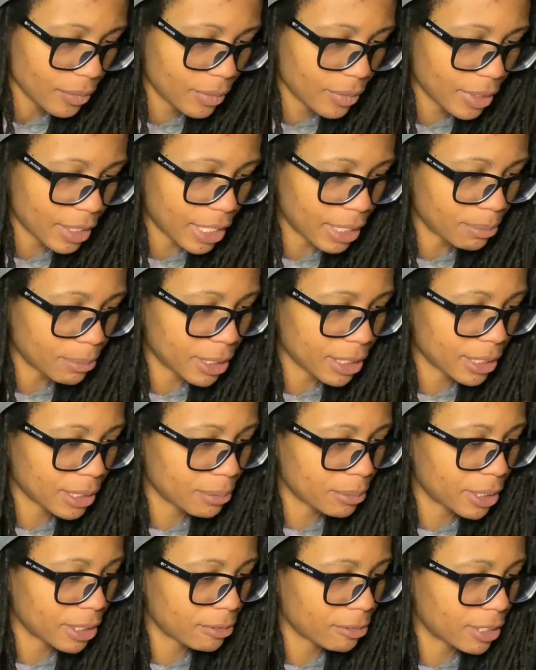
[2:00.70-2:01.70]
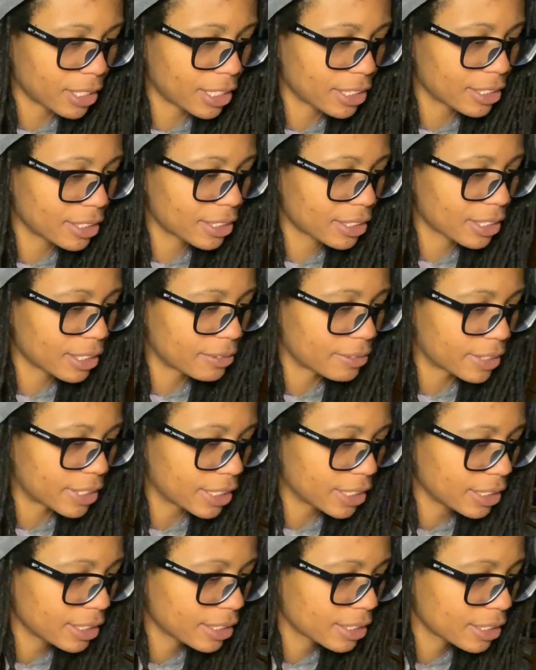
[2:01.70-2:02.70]
That must have been when I discovered
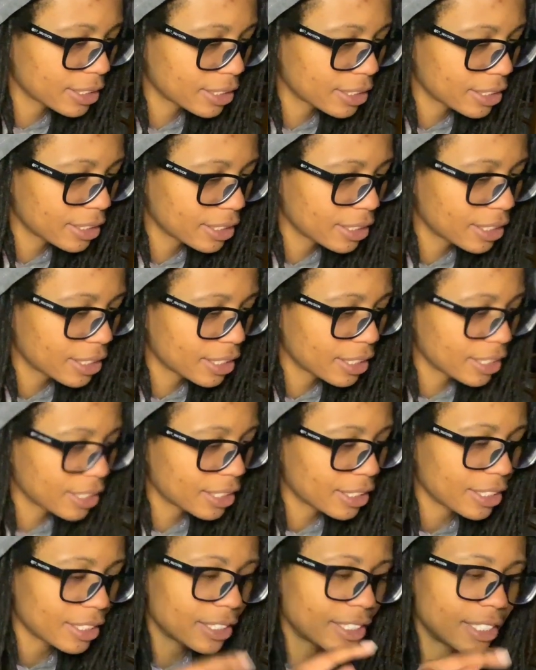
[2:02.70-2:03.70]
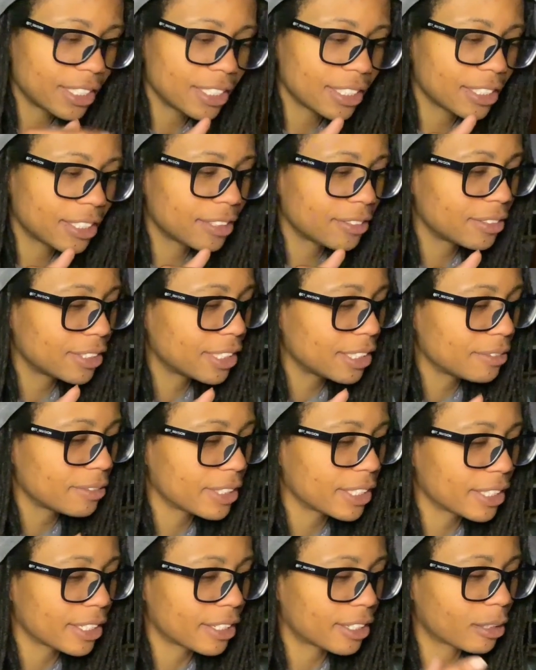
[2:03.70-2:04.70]
it. Didn't do
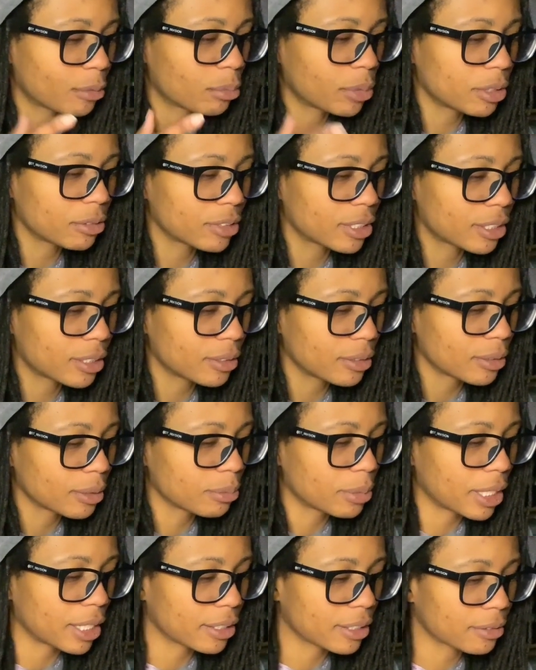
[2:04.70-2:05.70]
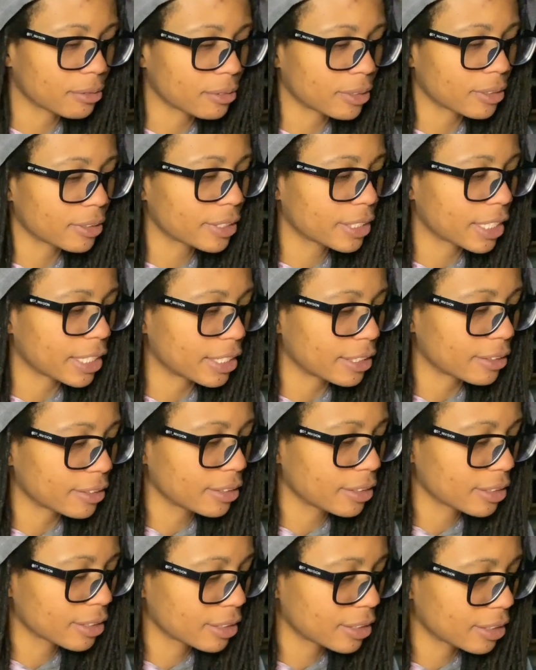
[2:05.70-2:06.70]
DeviantArt, but was told about it, wrote it
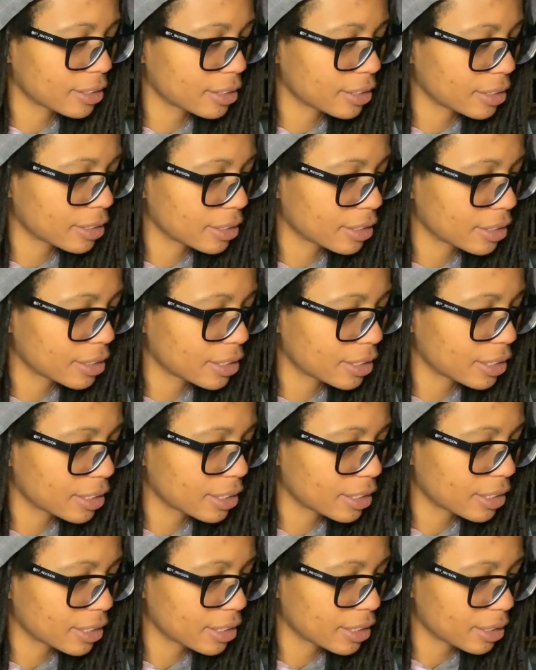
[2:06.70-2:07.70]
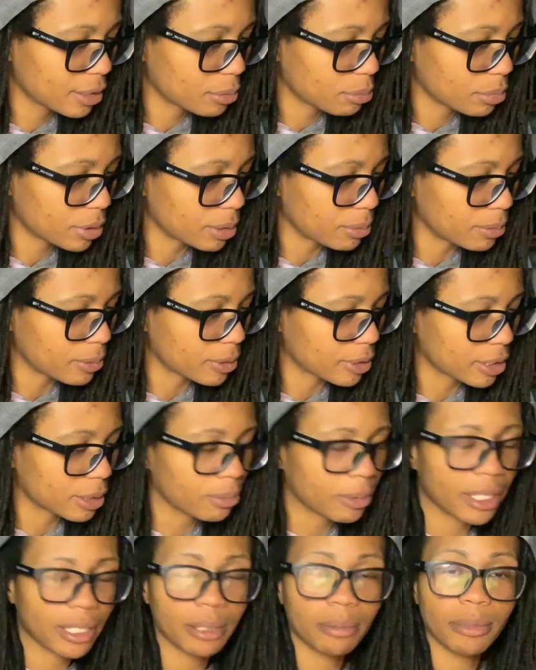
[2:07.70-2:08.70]
down. People were
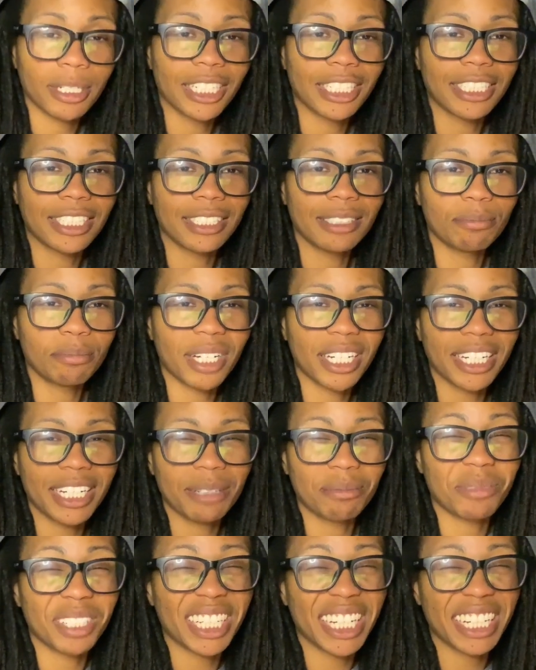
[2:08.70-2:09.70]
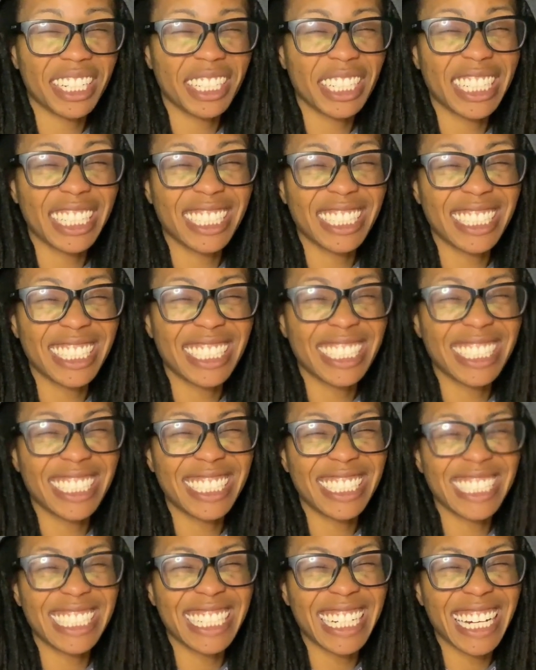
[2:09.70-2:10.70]
spelling my name Danny,
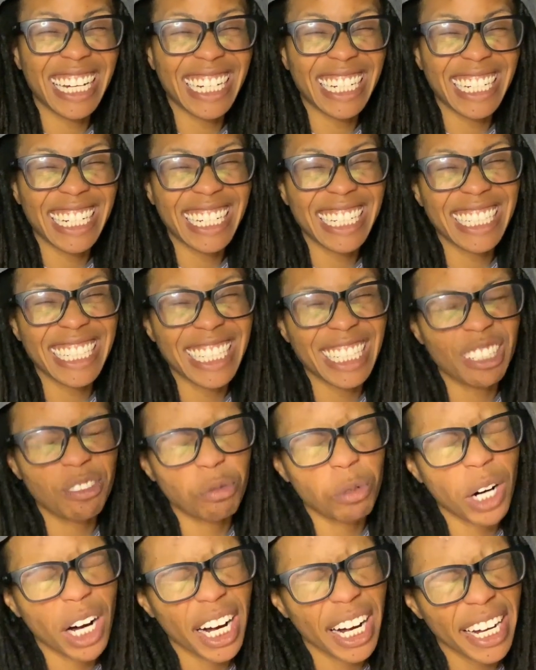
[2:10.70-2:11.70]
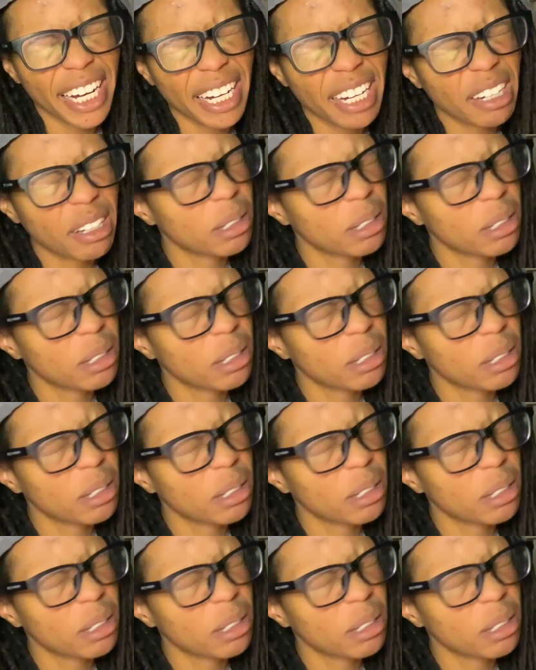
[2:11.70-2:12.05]
D-A-N-N-Y.